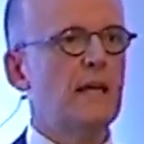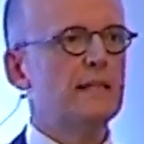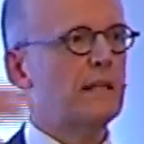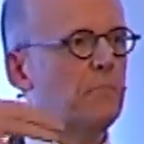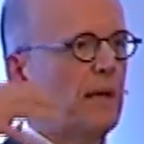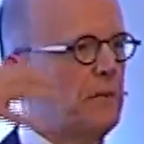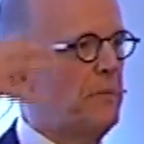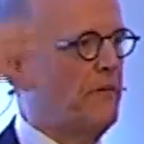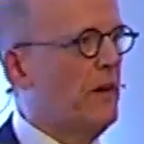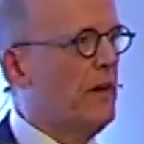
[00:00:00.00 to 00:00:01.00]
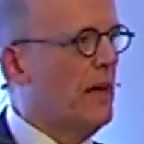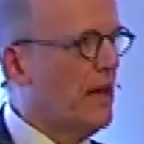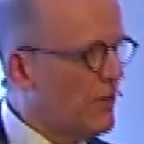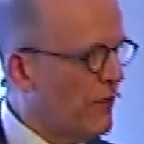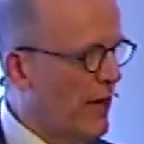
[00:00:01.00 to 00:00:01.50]
that might be very
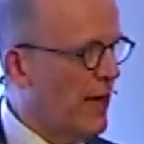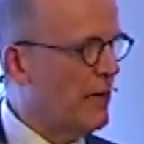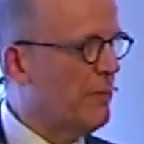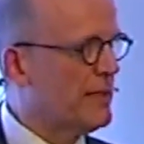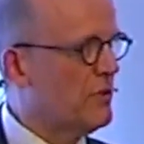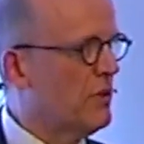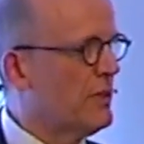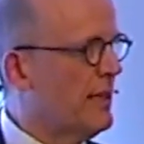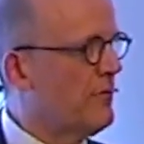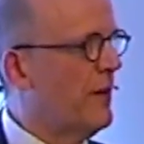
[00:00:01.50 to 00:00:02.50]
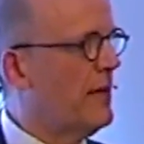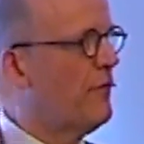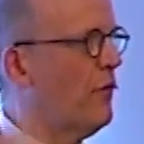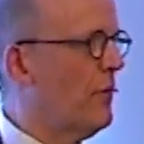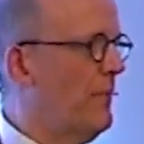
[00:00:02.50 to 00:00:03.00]
high flying but not yet ready
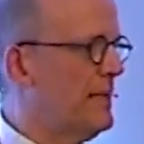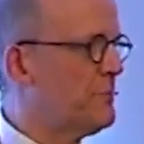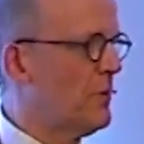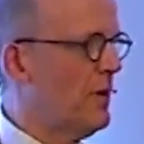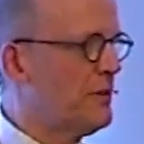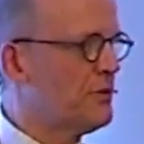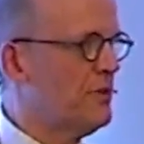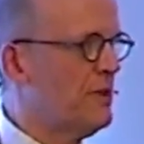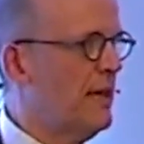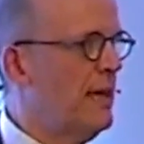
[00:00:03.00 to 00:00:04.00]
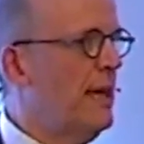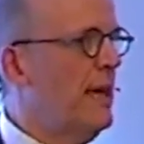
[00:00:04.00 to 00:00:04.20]
for mass production,